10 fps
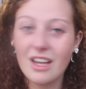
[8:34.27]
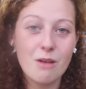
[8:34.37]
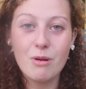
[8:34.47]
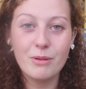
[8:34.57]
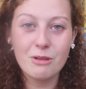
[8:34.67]

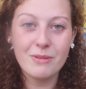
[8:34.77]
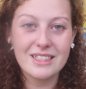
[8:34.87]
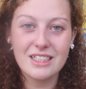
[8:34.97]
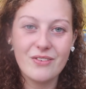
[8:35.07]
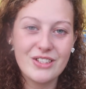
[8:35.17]
I'll probably come
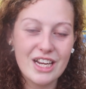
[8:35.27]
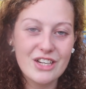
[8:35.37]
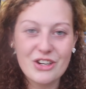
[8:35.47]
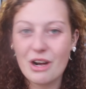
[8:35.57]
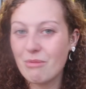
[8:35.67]
back to Southeast
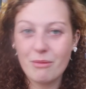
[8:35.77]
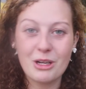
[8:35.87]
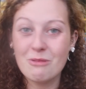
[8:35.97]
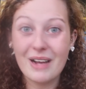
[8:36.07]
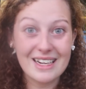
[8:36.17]
Asia, I'll probably
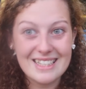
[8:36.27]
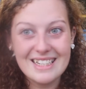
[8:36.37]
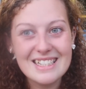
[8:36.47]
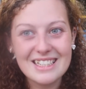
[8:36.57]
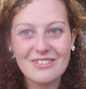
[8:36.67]
come back to
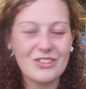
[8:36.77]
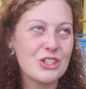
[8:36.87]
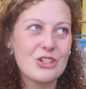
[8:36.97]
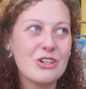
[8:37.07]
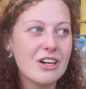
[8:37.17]
India for
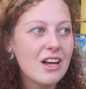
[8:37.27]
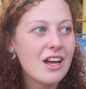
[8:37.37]
sure.